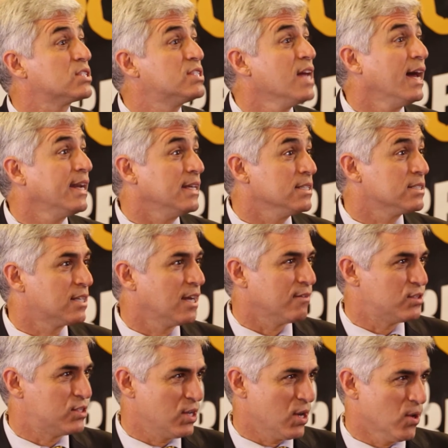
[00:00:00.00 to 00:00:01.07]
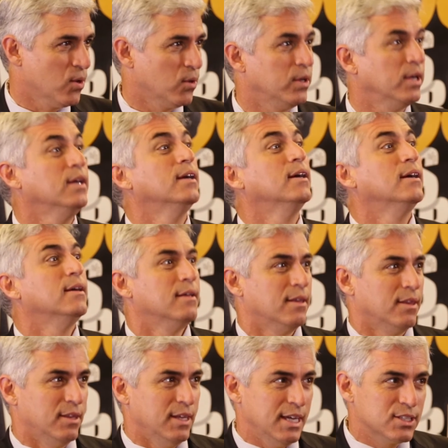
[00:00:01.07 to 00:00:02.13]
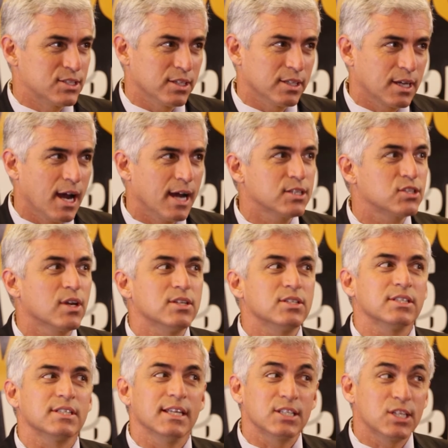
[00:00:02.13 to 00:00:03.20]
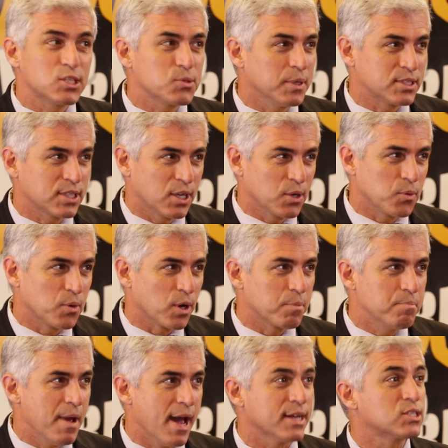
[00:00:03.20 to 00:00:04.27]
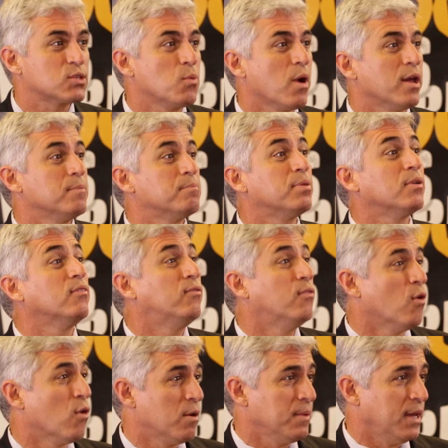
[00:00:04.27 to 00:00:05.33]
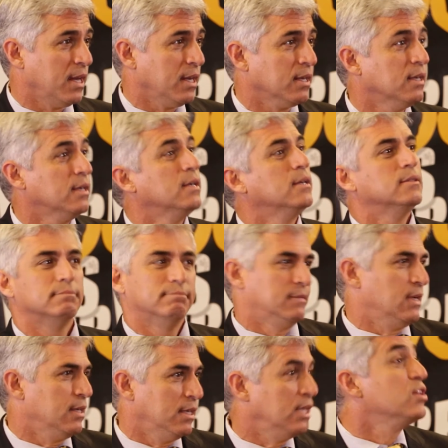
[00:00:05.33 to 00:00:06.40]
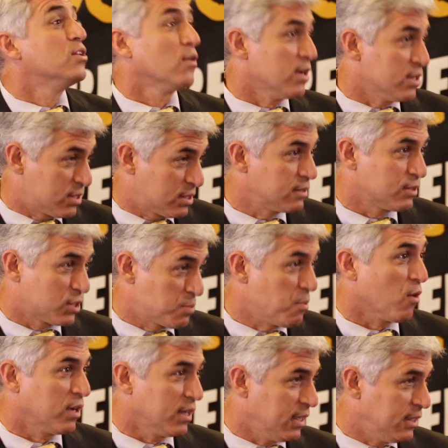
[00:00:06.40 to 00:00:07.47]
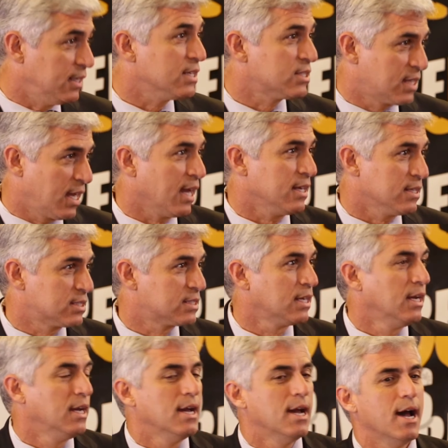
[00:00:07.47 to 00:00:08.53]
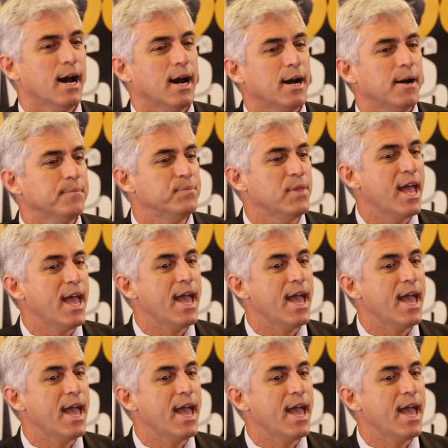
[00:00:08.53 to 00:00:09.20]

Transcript: studies have shown these are the concentrations, this is what's going to work best when mm -hmm. performing uh, endurance mm -hmm. sport in this case. Mm -hmm. um,